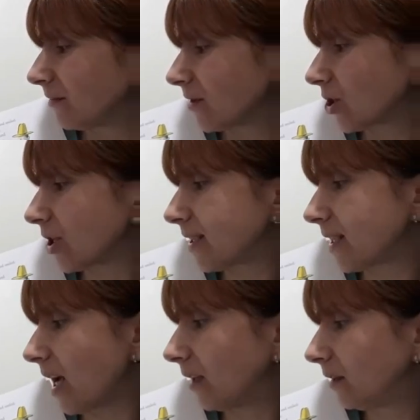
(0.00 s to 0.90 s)
she
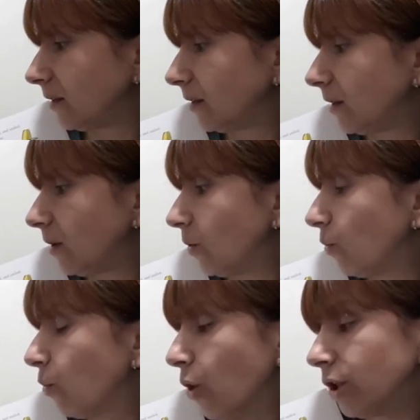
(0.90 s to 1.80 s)
said.
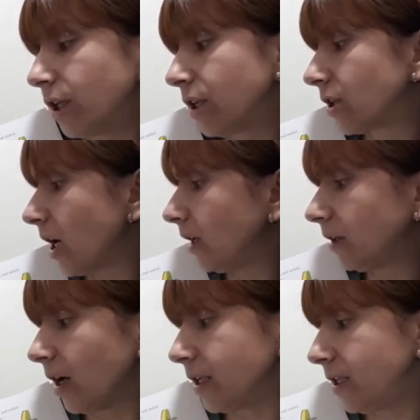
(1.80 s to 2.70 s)
What a great
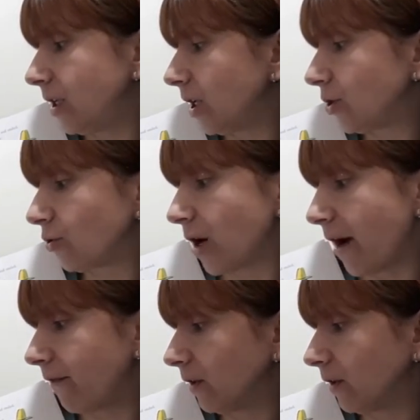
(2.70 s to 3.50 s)
idea to have a